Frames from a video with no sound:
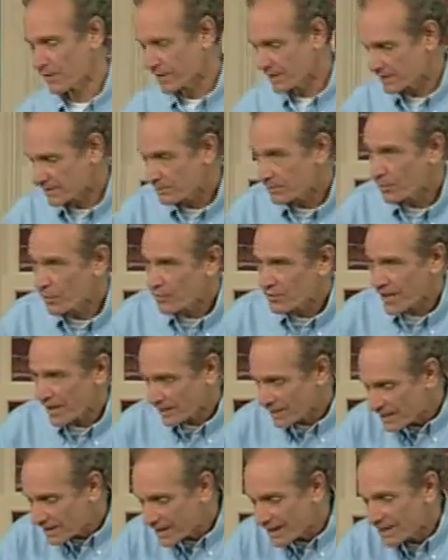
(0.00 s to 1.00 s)
and he pulls out a
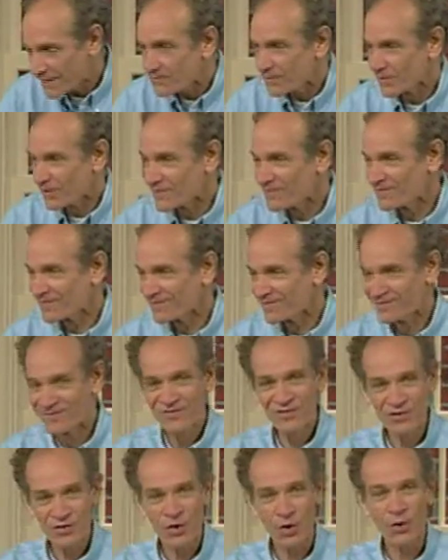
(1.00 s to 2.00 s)
little handful of
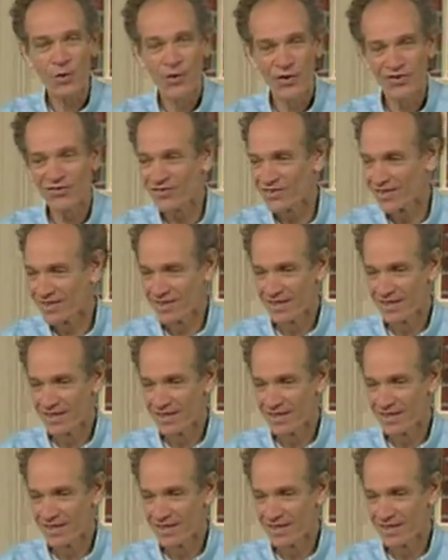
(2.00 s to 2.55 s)
turquoise.